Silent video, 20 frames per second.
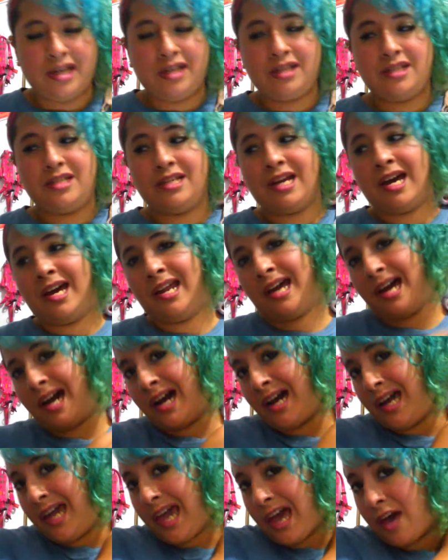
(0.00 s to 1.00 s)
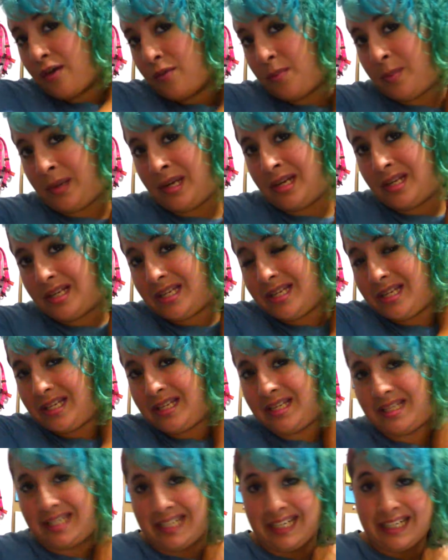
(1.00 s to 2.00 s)
is that I have been
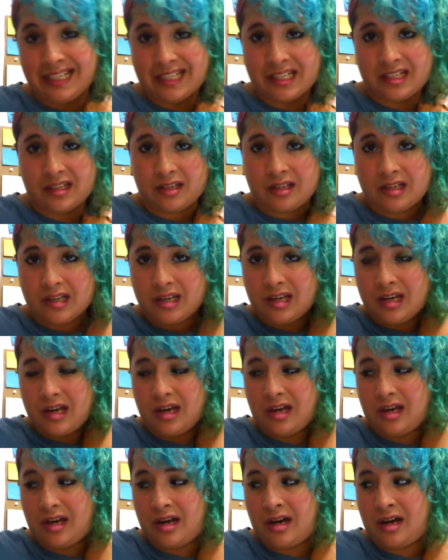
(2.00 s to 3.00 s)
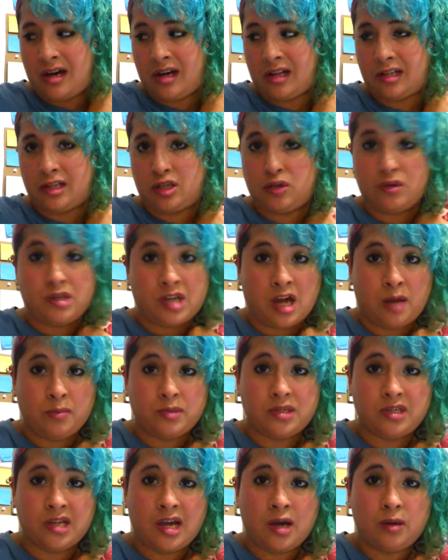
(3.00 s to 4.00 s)
sick 2
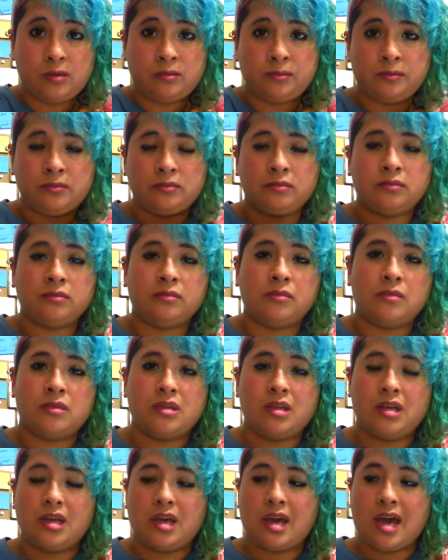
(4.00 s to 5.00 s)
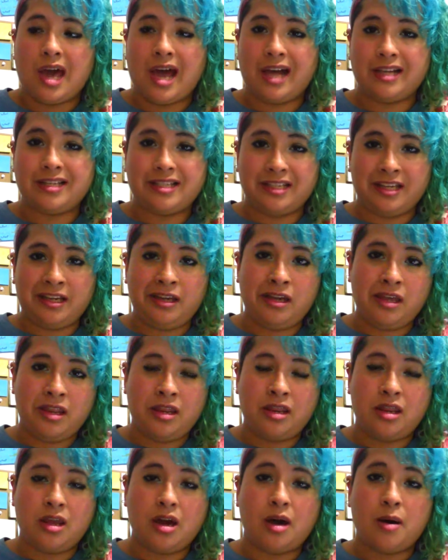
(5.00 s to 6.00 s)
times now, as
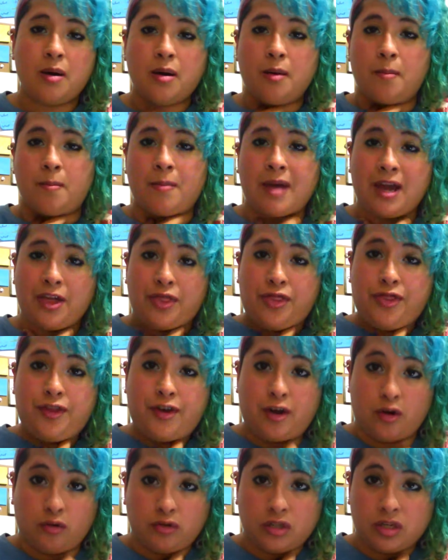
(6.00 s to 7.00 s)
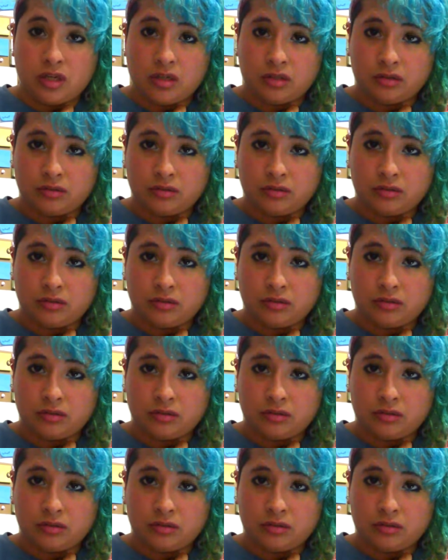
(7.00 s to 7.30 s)
in my throat.